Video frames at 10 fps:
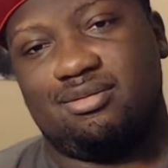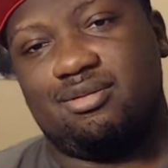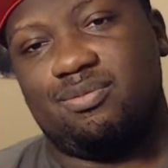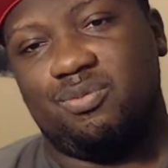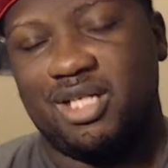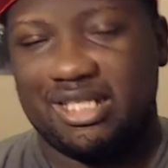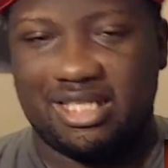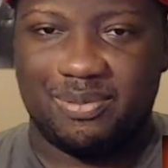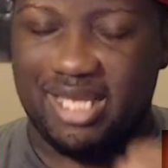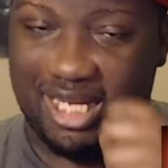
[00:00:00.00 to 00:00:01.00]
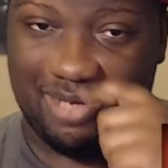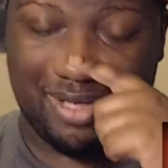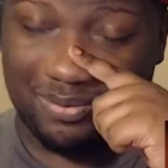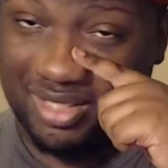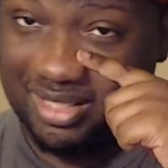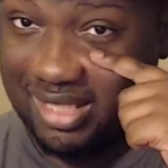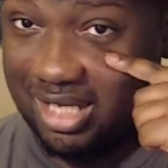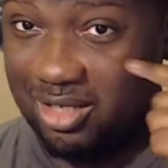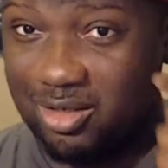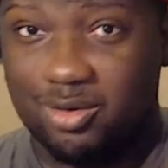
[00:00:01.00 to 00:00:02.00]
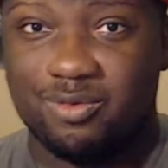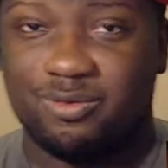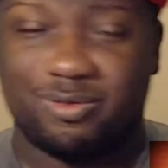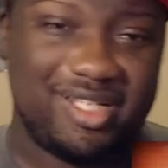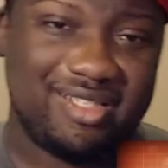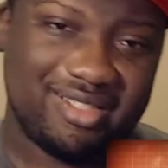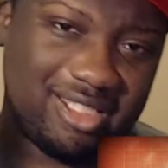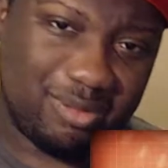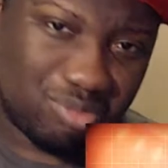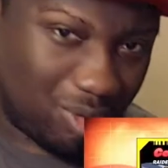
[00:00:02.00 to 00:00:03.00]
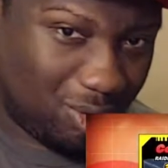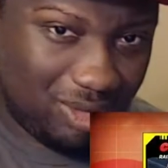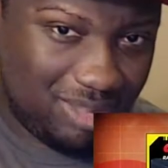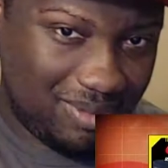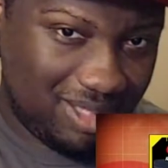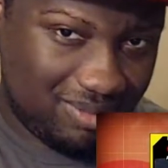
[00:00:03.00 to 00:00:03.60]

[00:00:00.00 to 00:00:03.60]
I mean, it could be any, like Cell, Frieza, Broly, maybe.